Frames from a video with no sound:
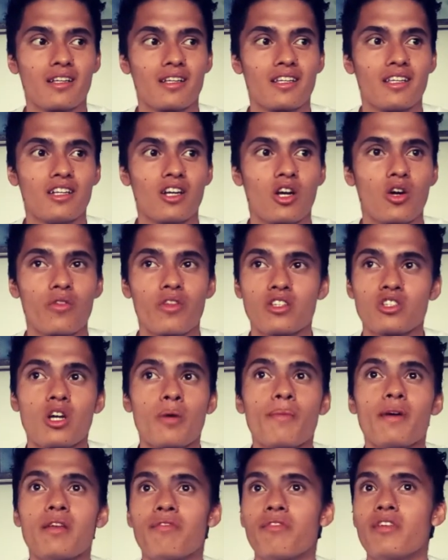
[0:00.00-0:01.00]
You know, there's not
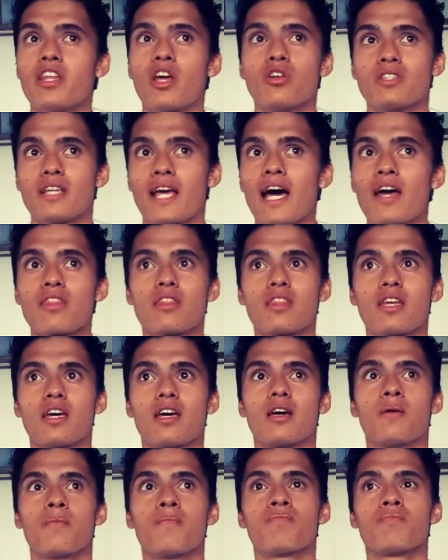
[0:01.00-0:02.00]
many videos out there